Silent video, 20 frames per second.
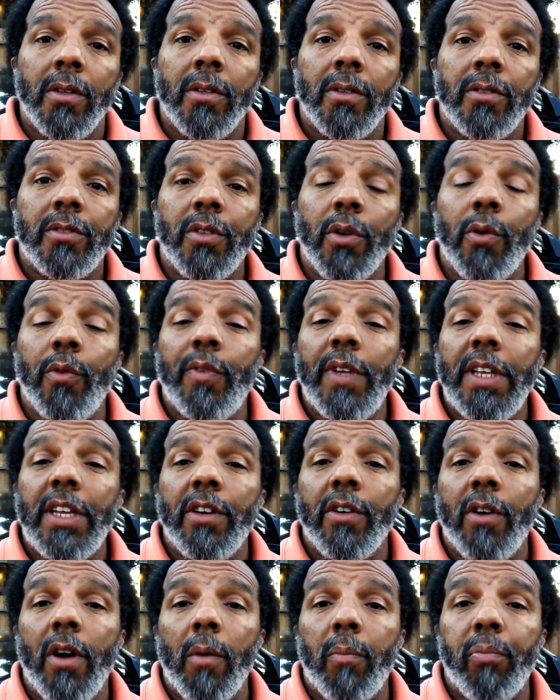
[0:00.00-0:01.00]
So via
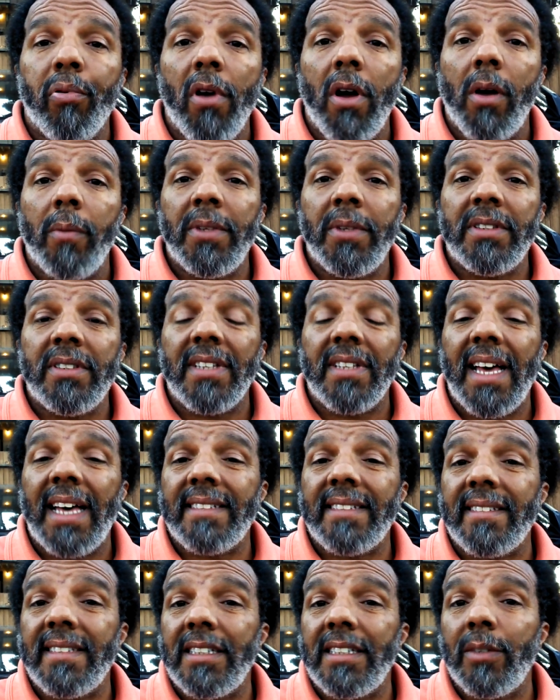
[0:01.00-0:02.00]
our promise, I
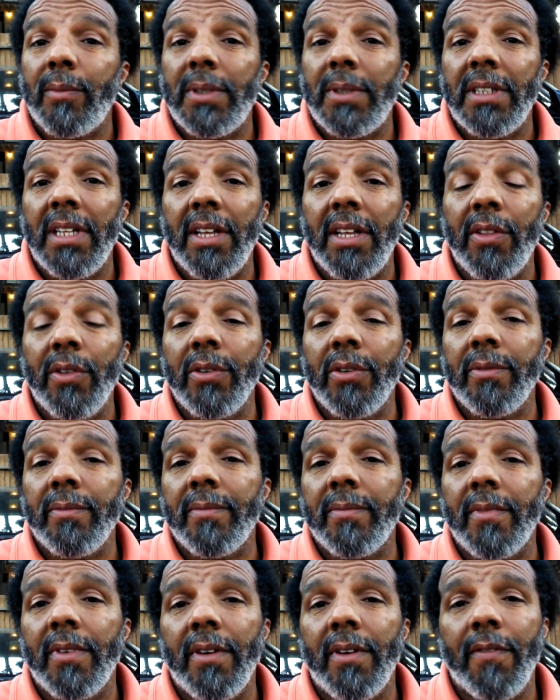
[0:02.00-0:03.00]
sent him another
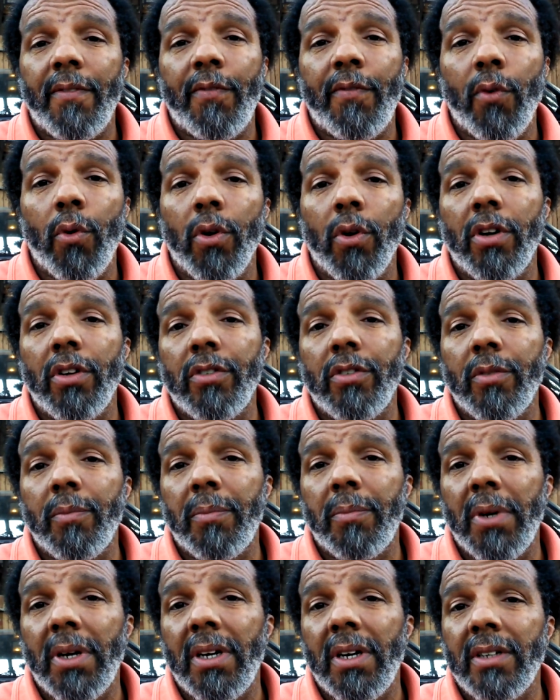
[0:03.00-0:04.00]
$400
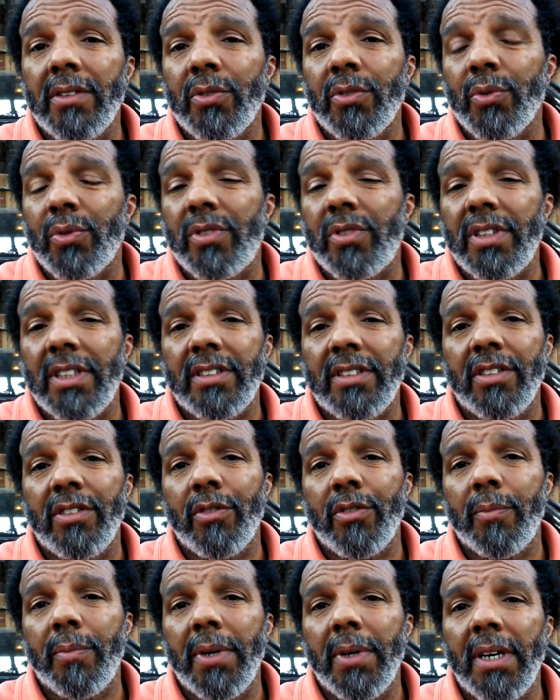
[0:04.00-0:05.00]
or
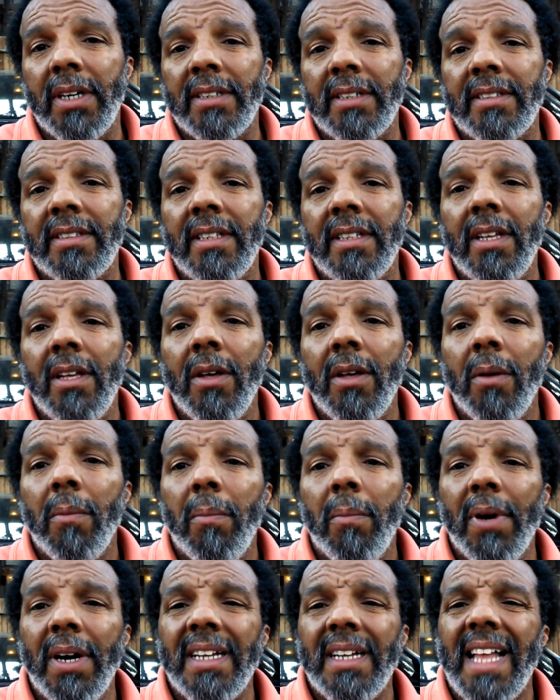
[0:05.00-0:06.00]
$600,
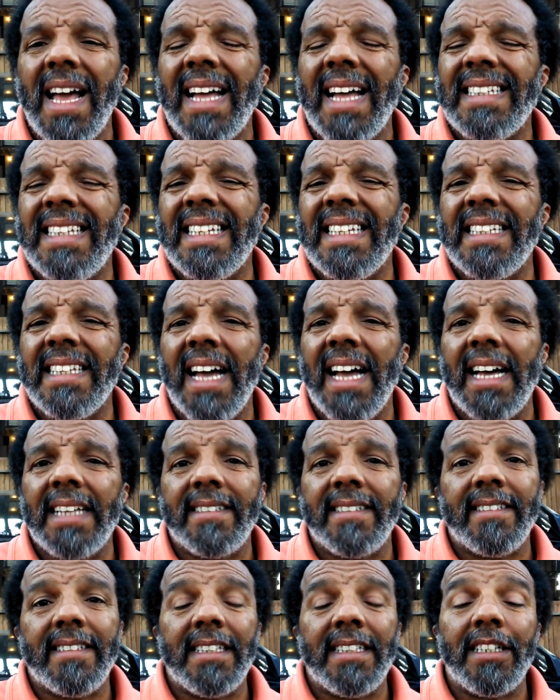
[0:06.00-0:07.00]
but I did
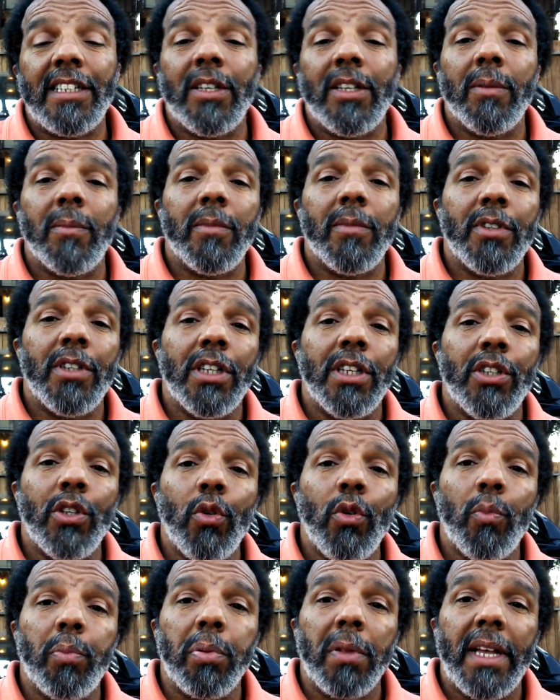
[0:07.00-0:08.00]
not send him the
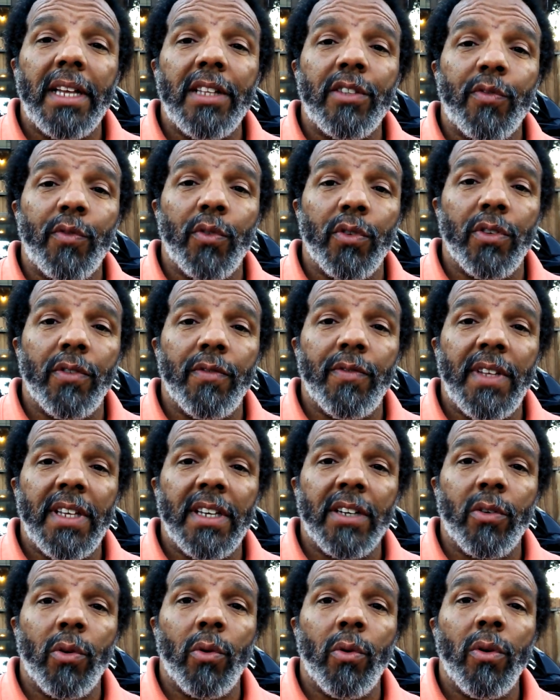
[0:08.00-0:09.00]
new plates for the
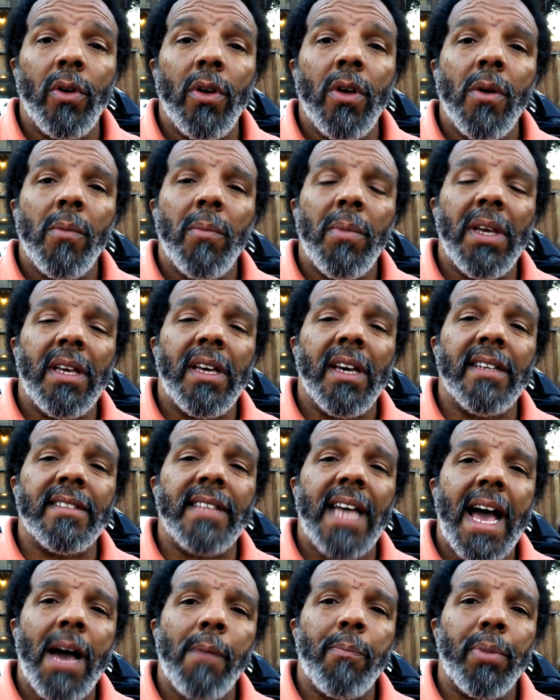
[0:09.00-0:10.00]
vehicle because
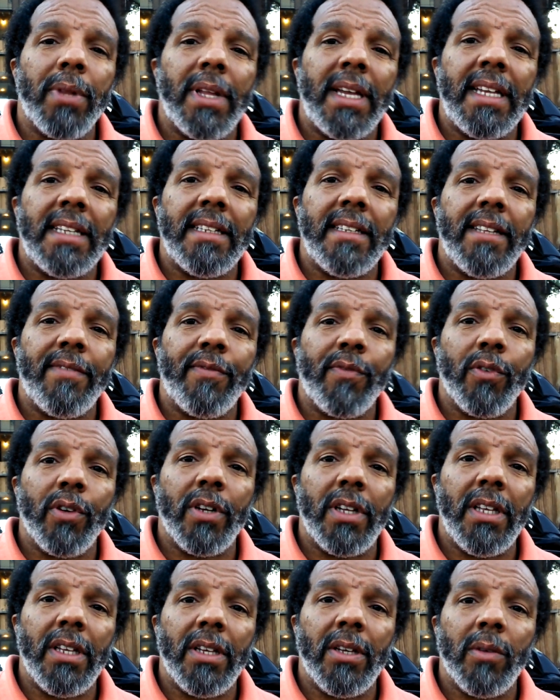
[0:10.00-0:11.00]
I planned for
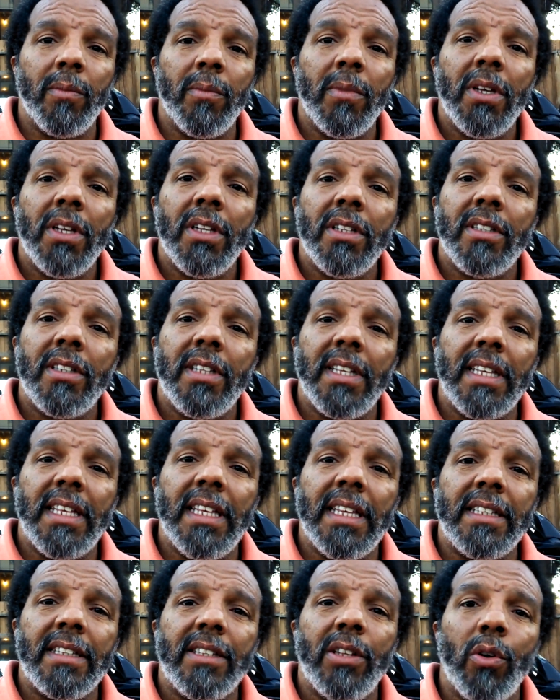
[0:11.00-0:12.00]
him to
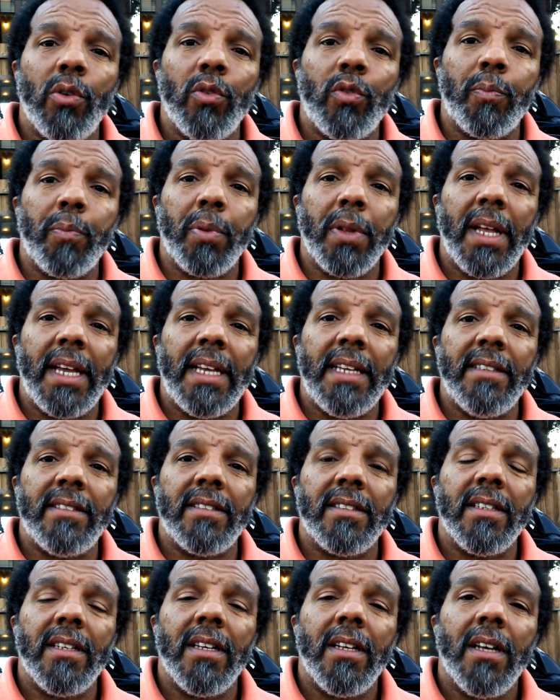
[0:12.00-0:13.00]
get those
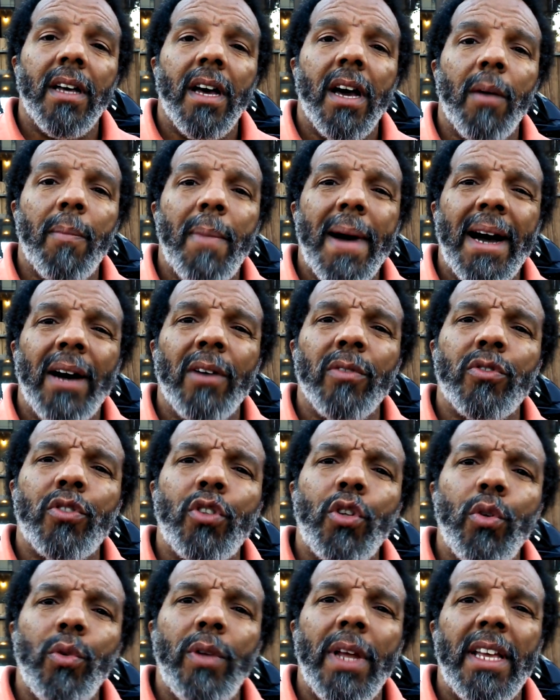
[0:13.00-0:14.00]
plates about
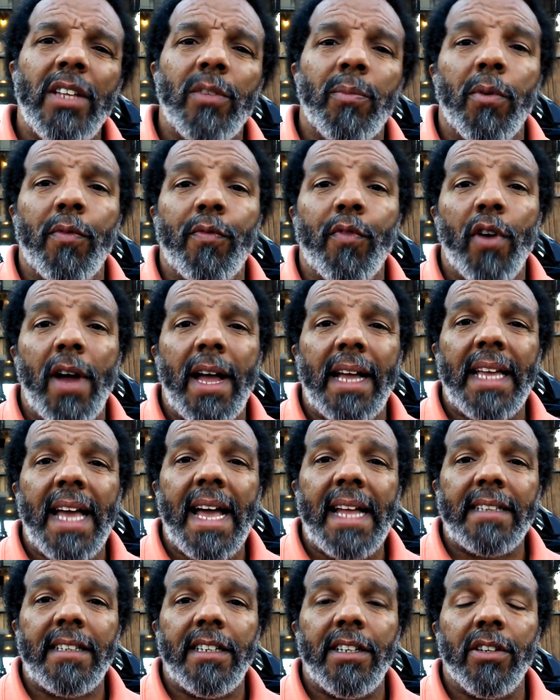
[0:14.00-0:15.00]
2 days before I
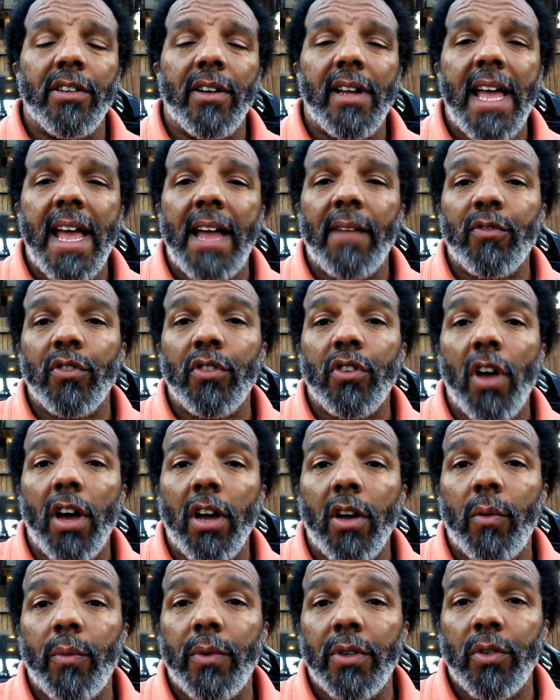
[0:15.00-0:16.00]
got there. After
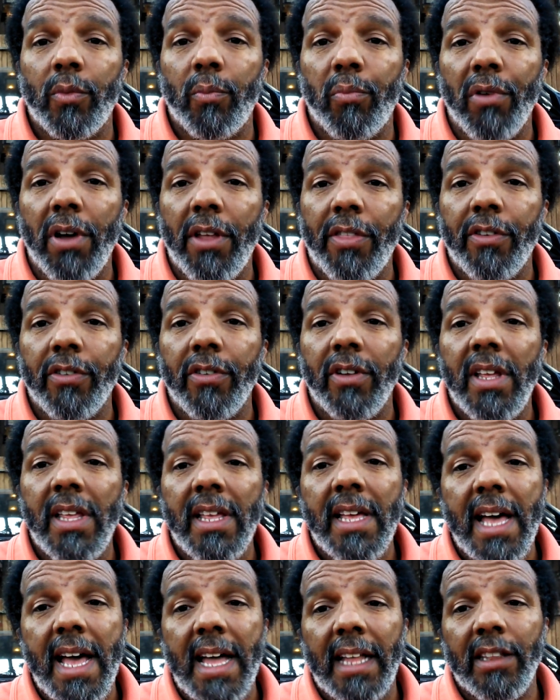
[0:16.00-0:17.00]
talking with his brother,
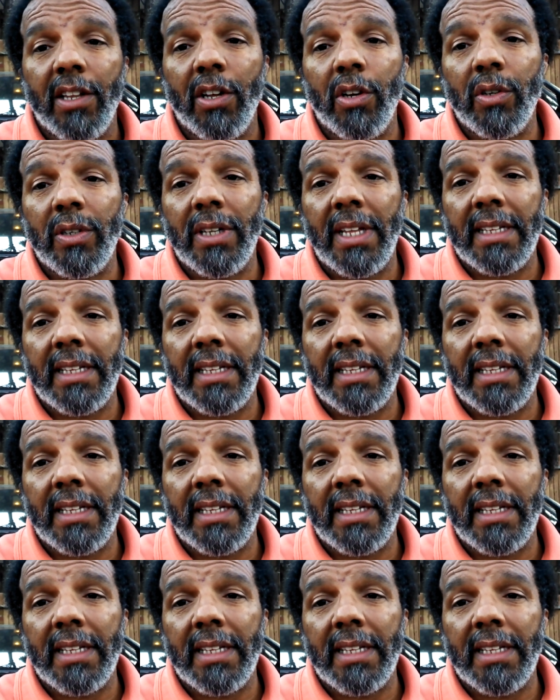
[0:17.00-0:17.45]
I learned